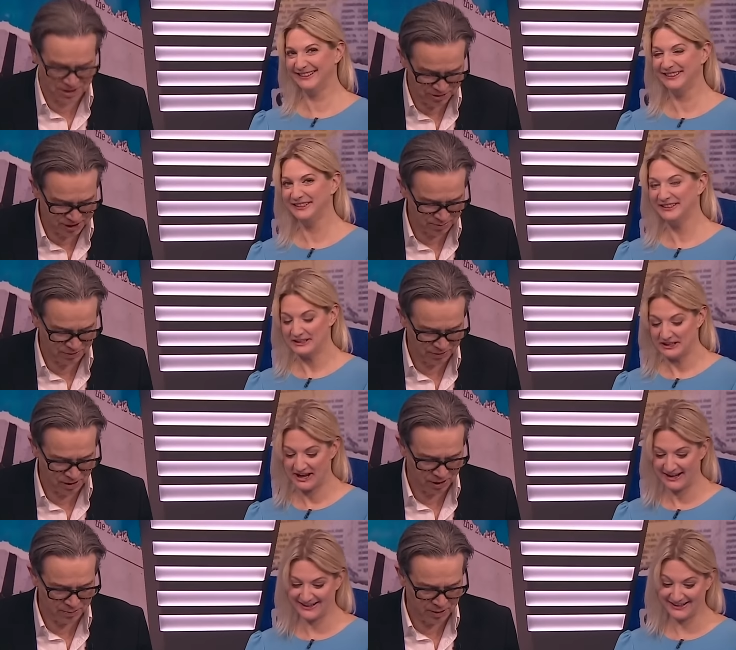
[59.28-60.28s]
Speaker 1: Christmas for a
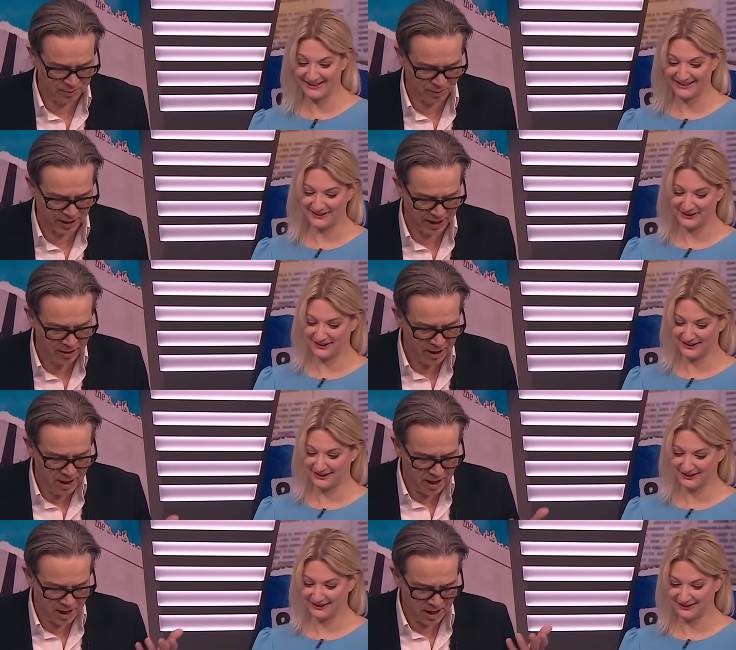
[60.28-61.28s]
lot of people. Now,
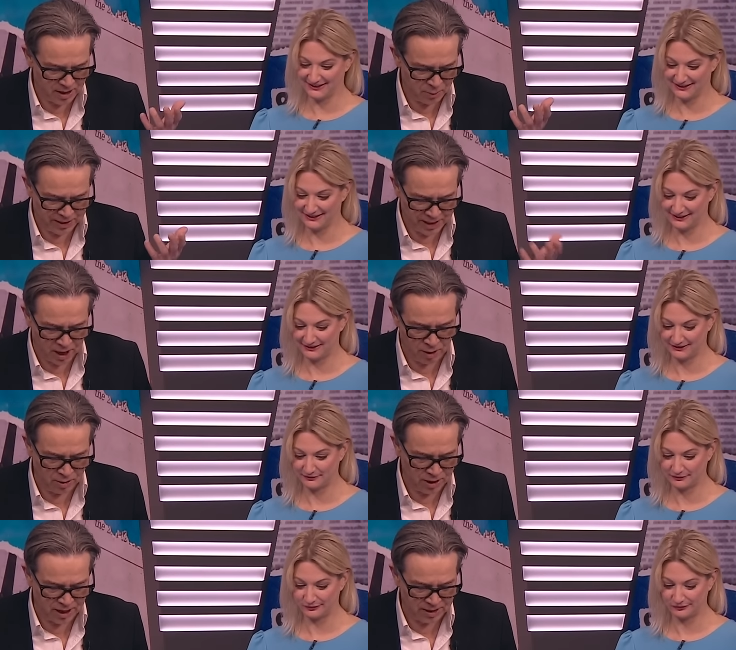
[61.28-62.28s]
uh, we know
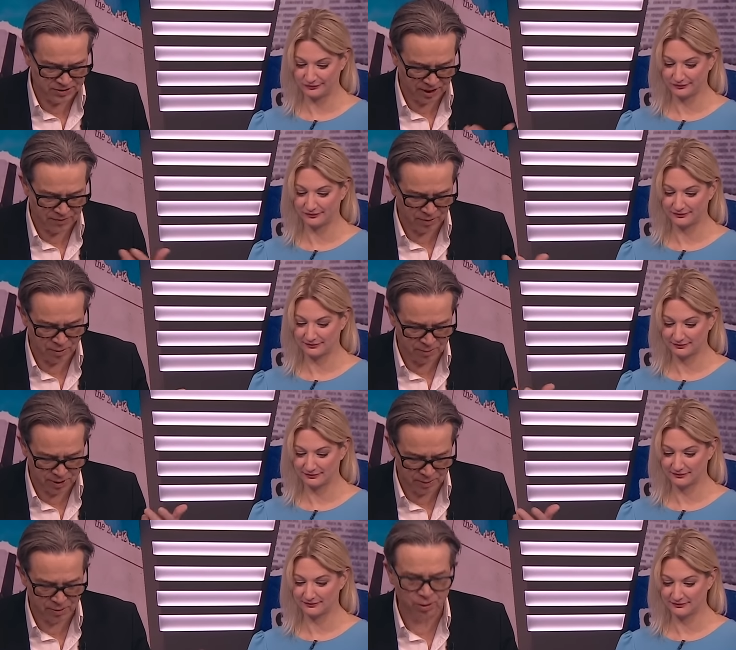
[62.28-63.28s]
uh, several
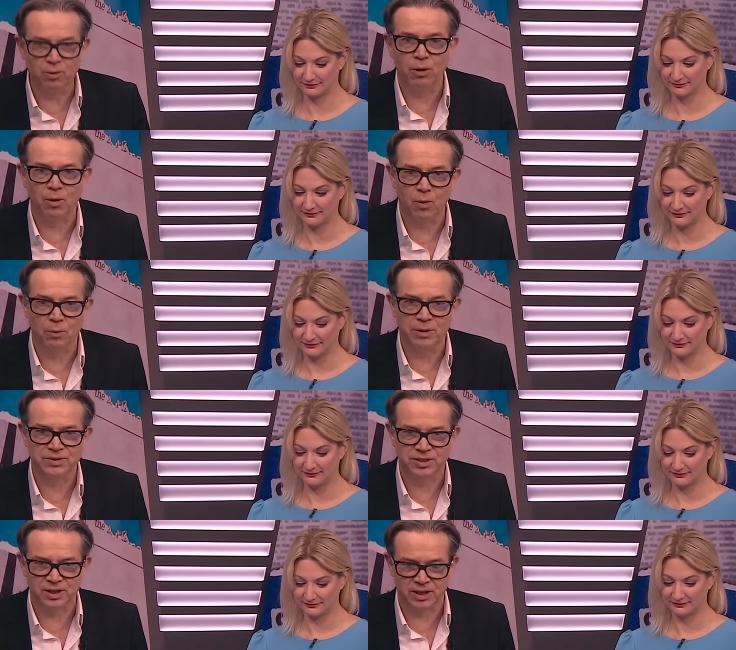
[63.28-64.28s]
people who are
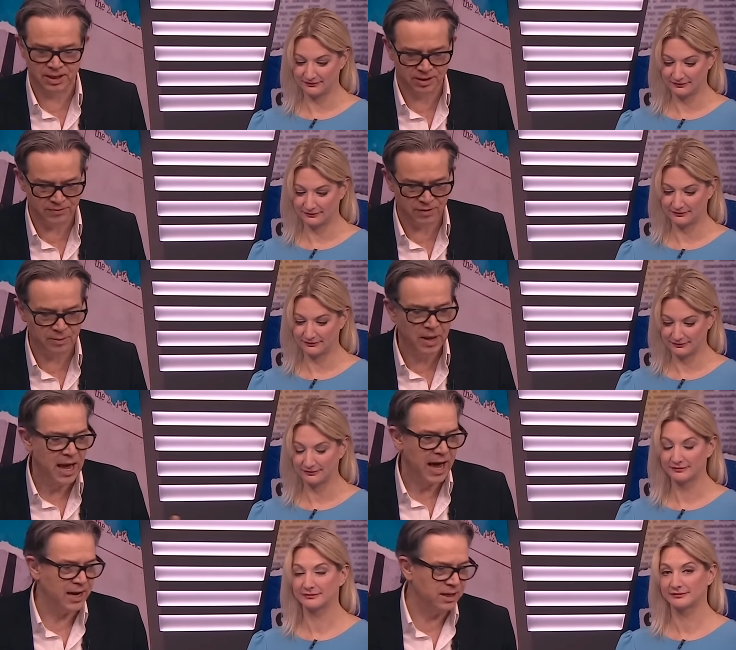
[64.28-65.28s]
almost certainly in the frame.
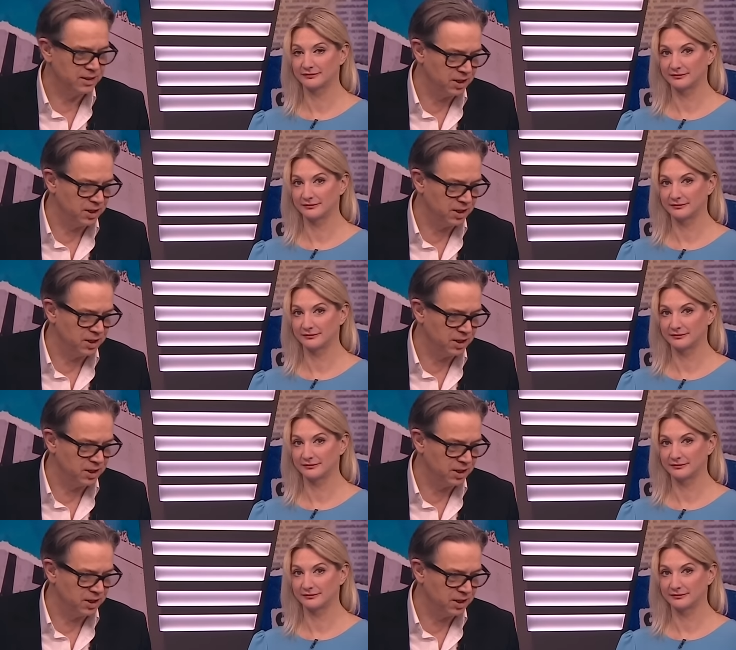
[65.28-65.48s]
Alan